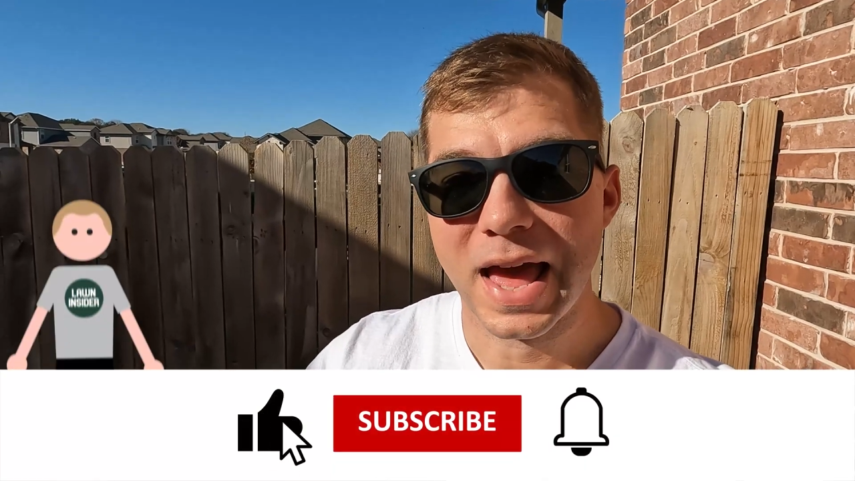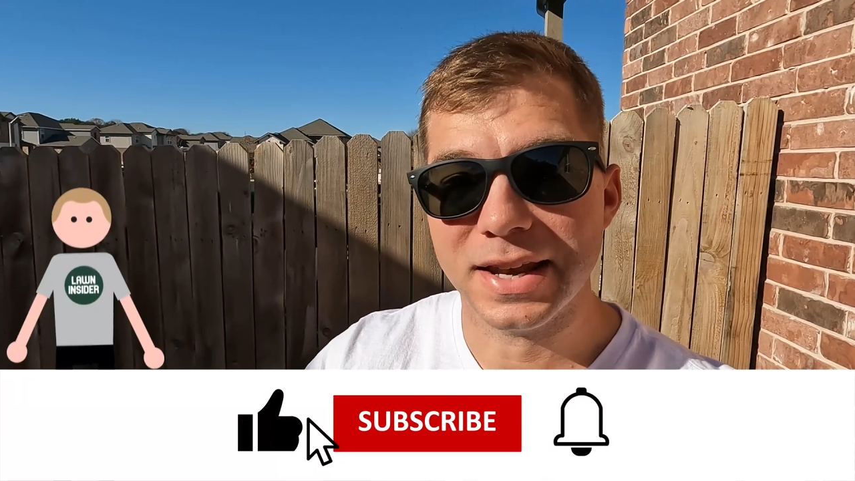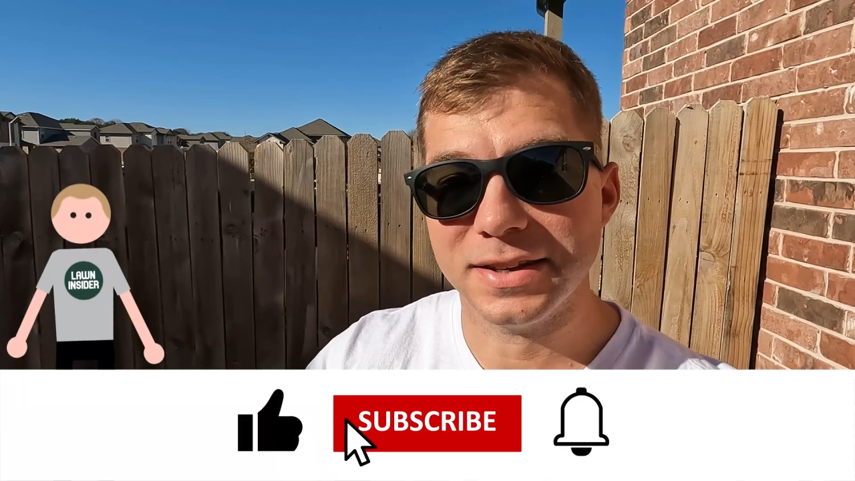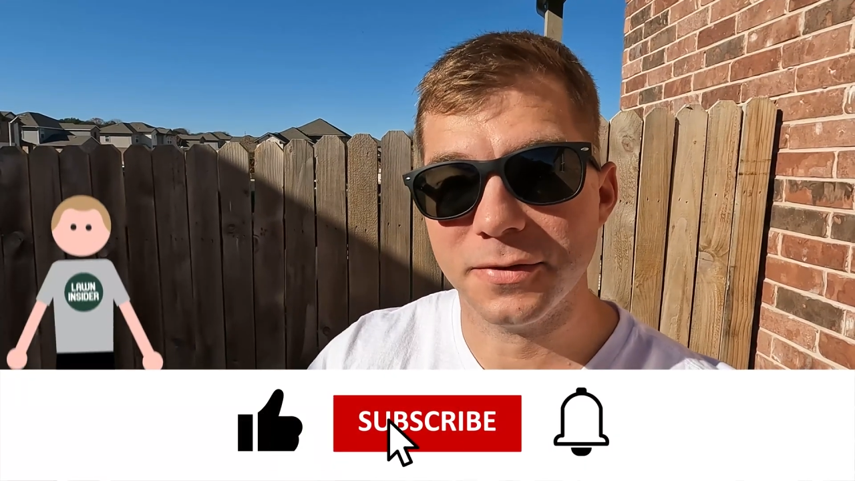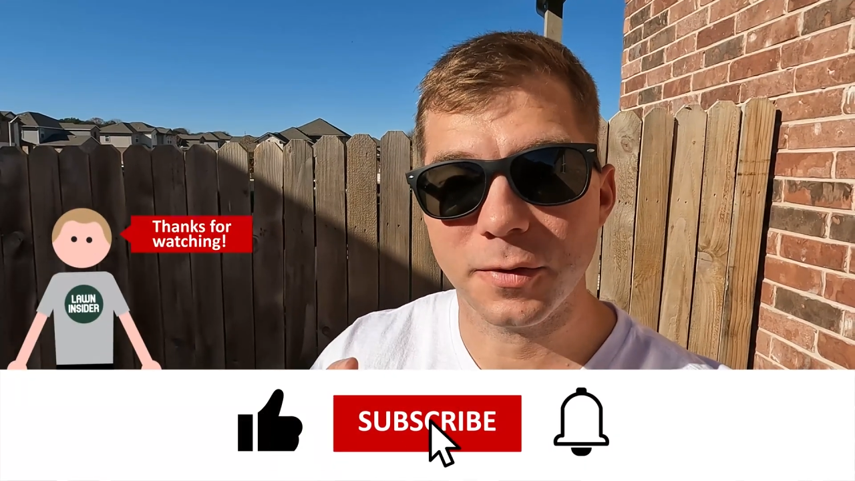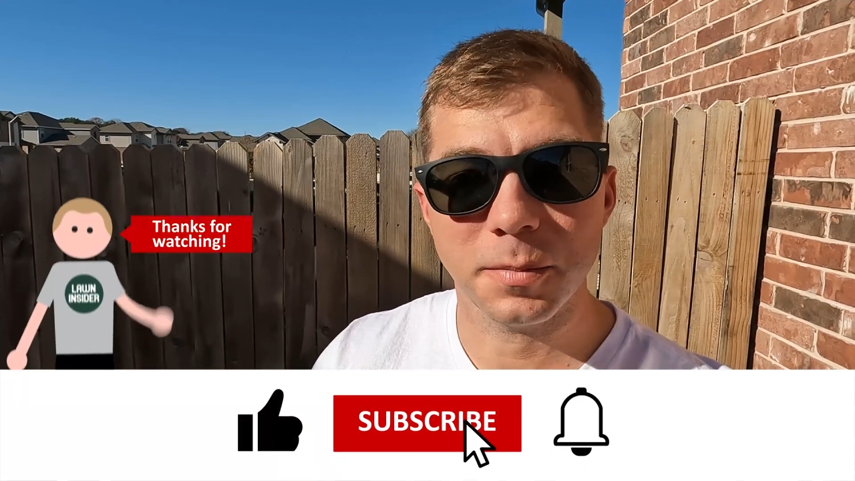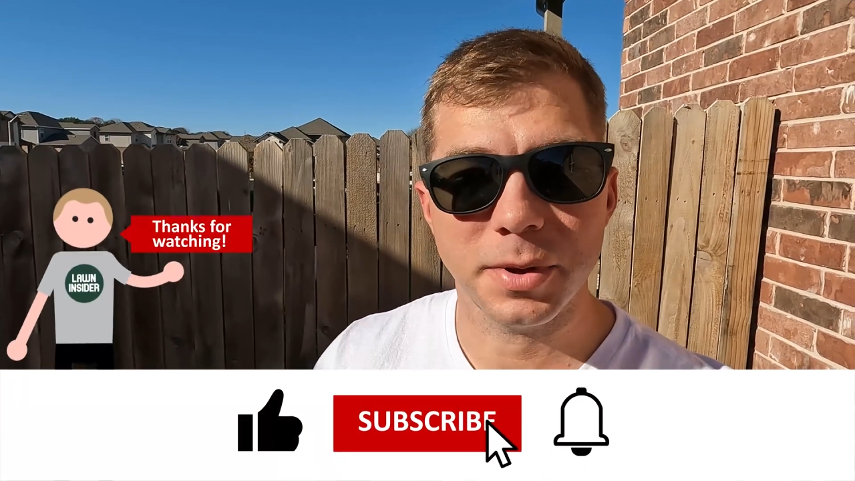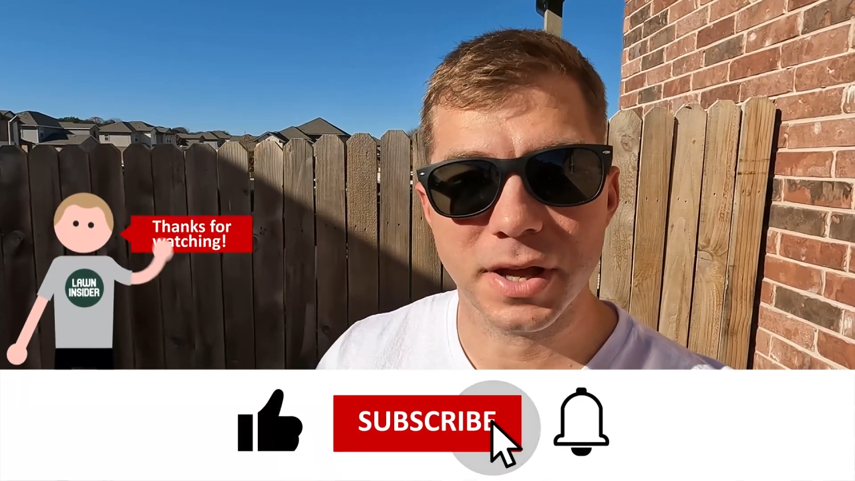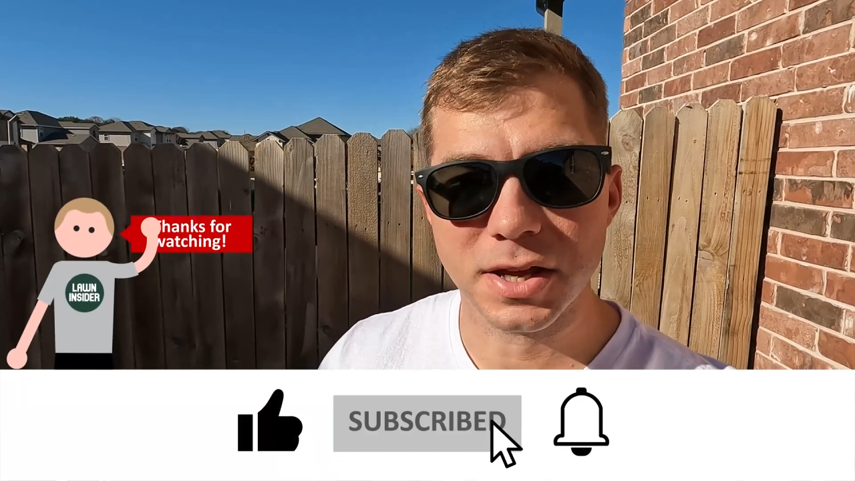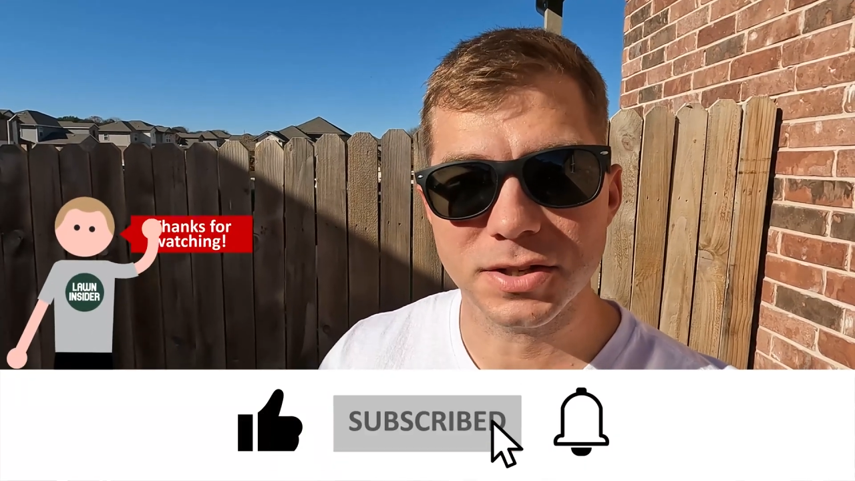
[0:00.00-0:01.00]
at different
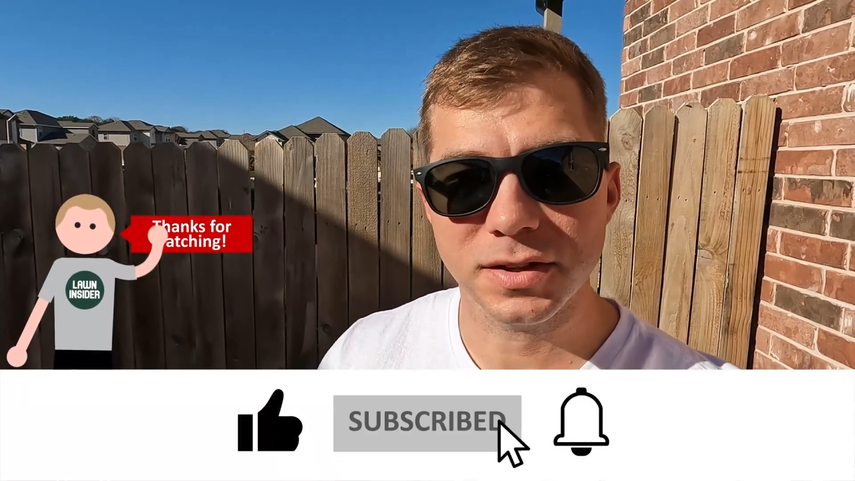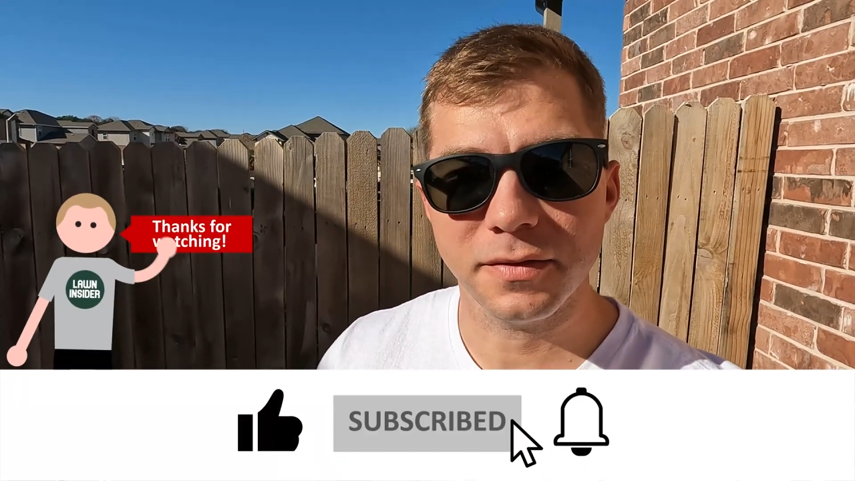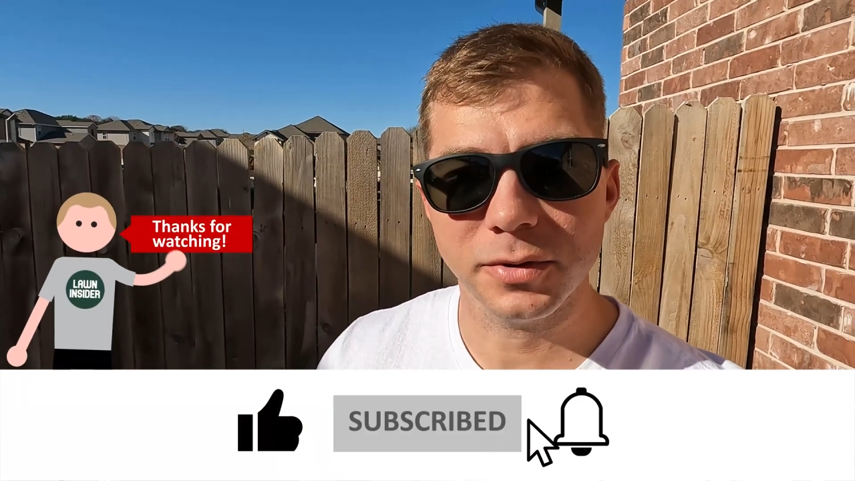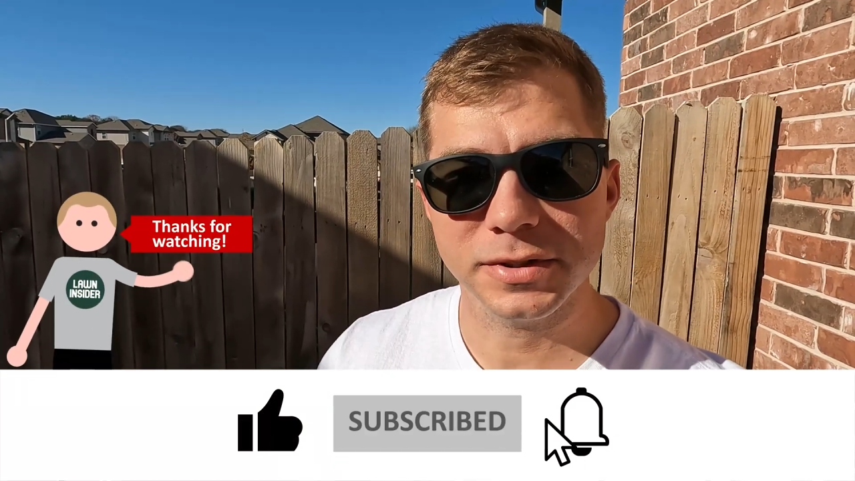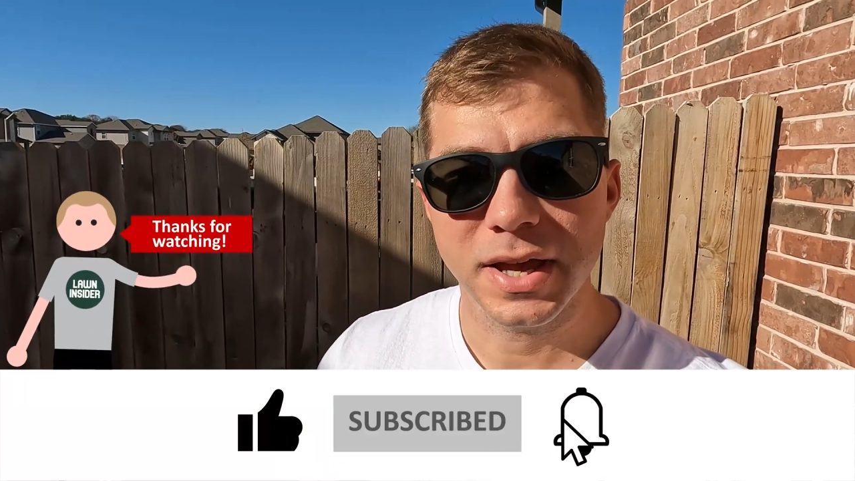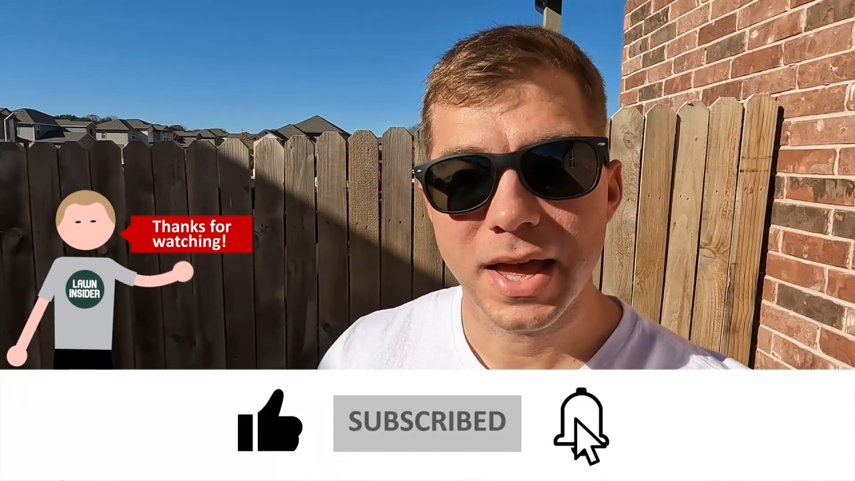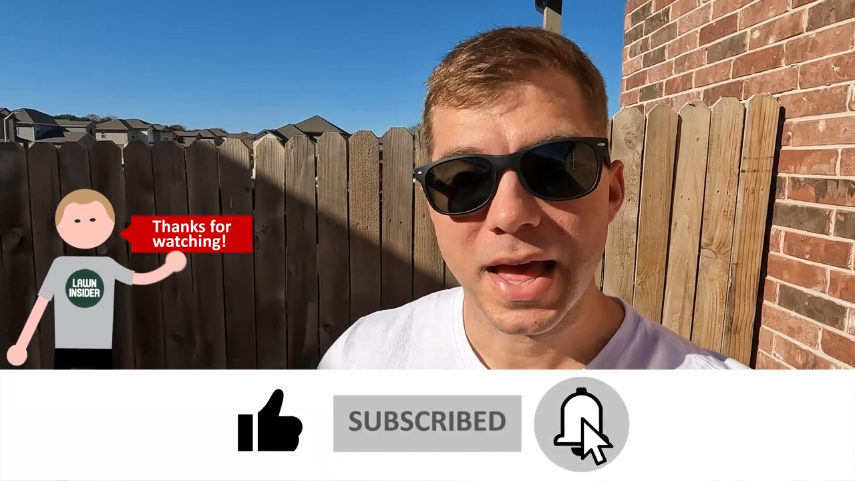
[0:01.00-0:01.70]
pH levels.